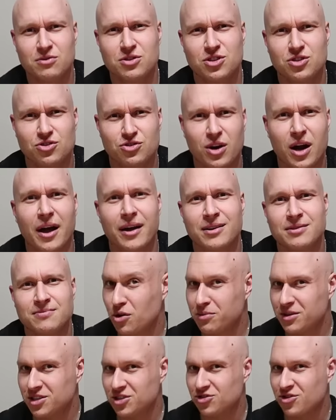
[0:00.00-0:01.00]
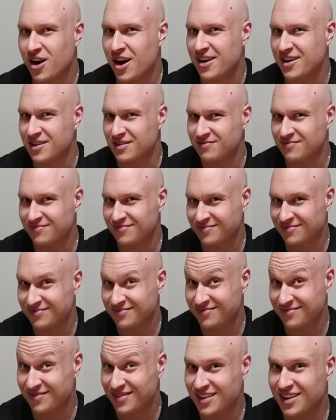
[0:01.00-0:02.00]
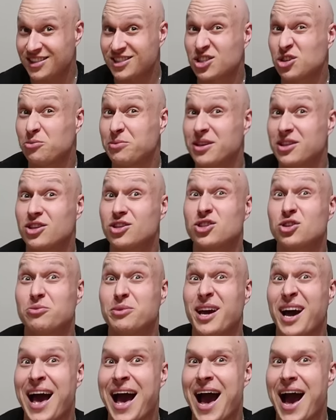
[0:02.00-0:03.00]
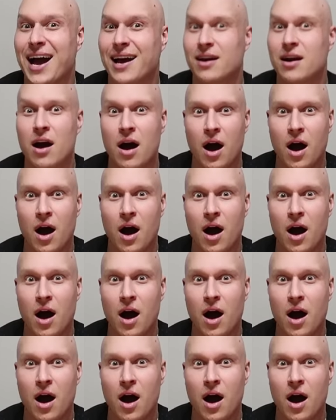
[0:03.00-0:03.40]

We should try it. Nobody's tried it. This will be a hack.